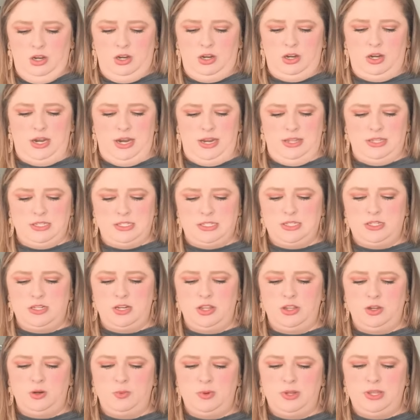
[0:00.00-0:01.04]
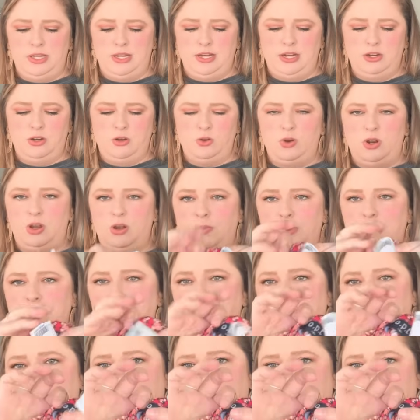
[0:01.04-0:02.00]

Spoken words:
All right, this is another one that I don't always pick